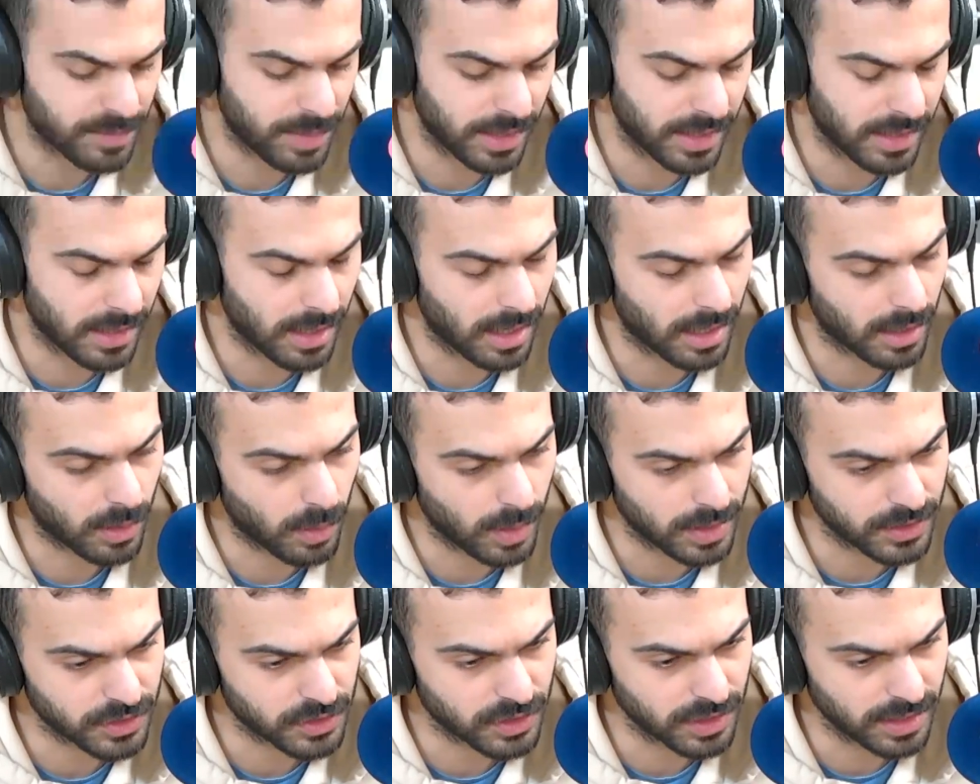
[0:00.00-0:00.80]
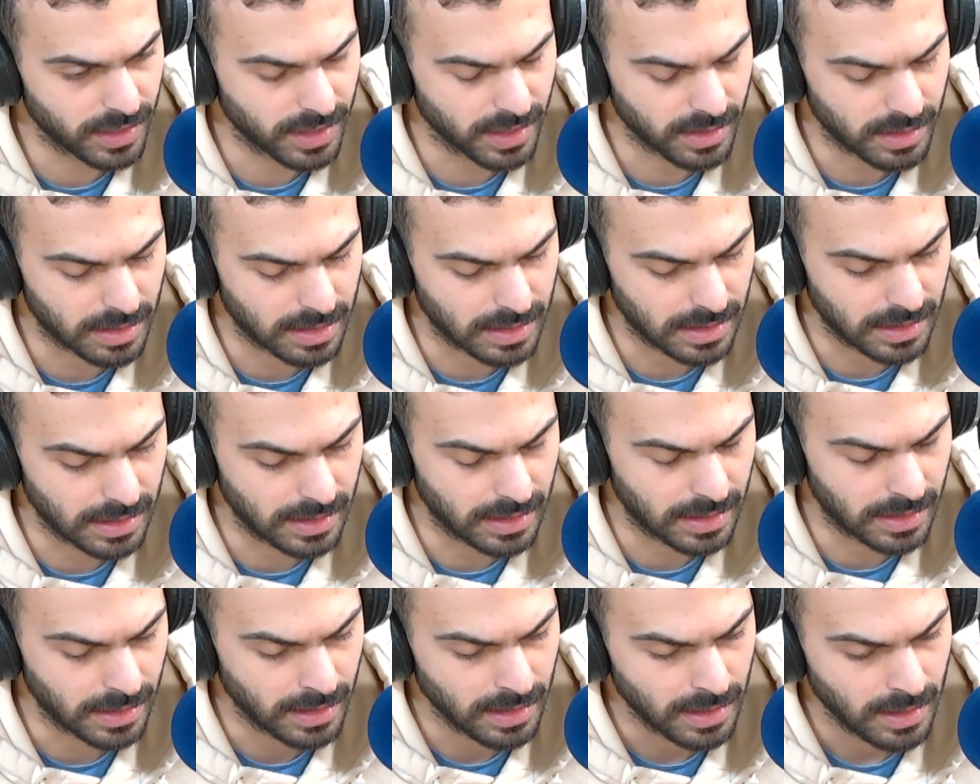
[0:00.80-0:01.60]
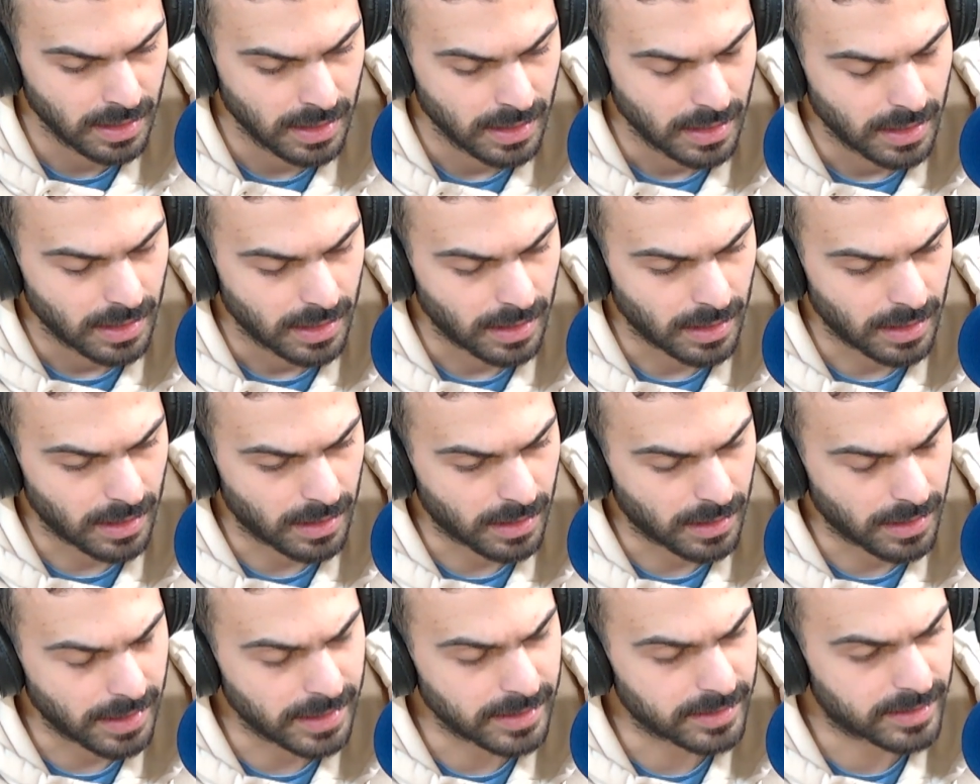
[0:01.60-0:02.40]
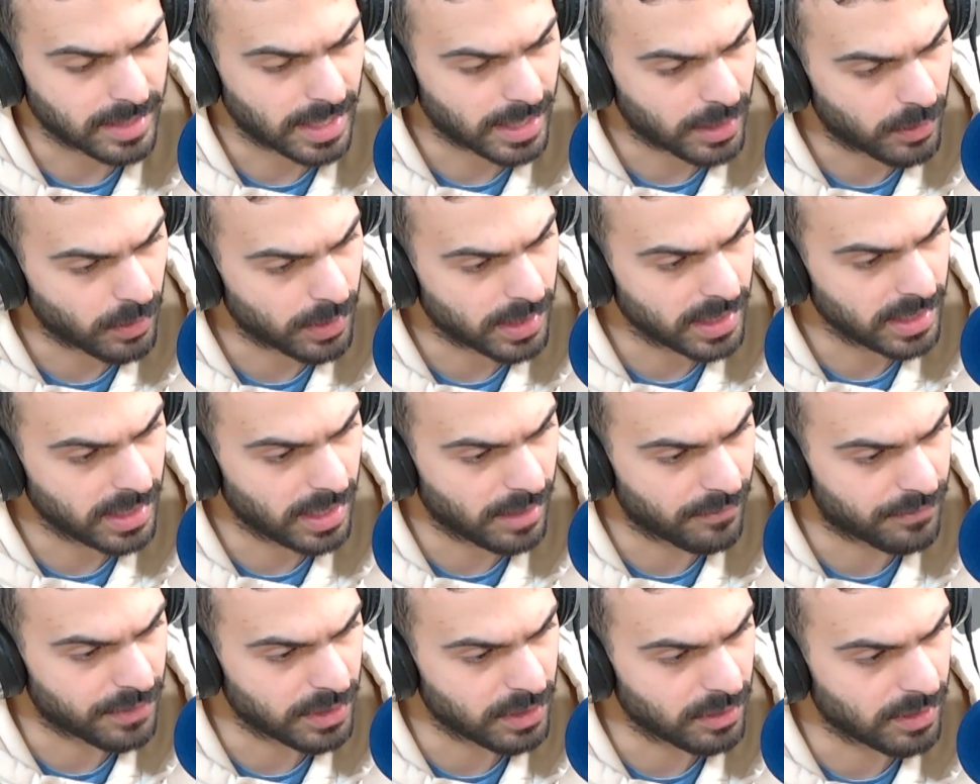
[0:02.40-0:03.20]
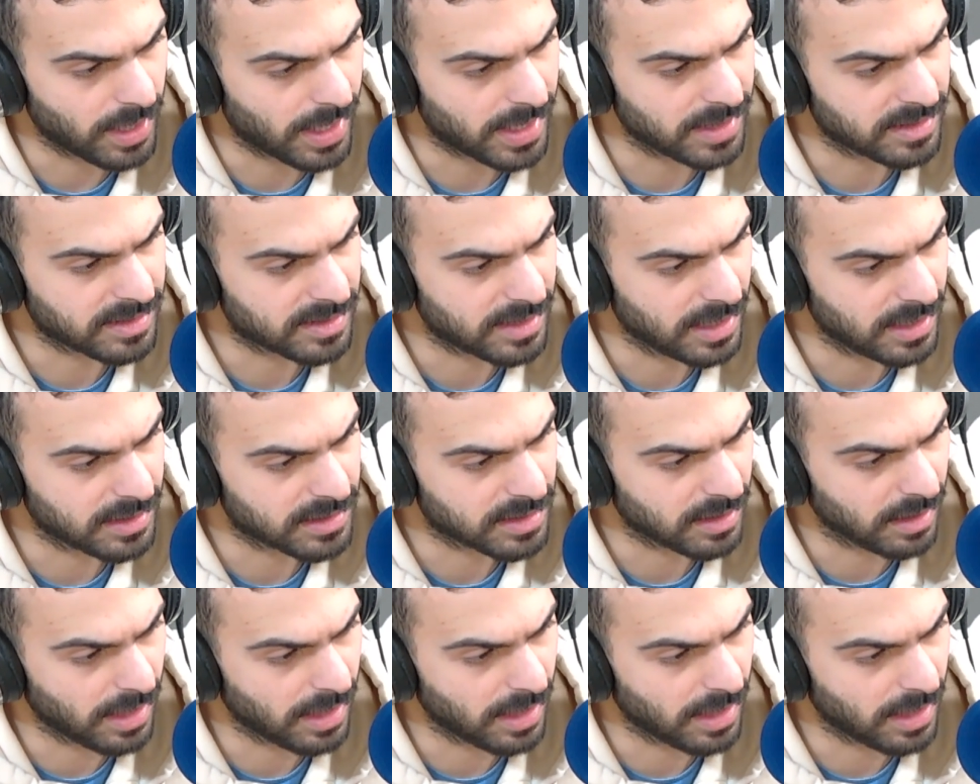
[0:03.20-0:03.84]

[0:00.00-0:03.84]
been uh, questioning the uh, integrity of the United States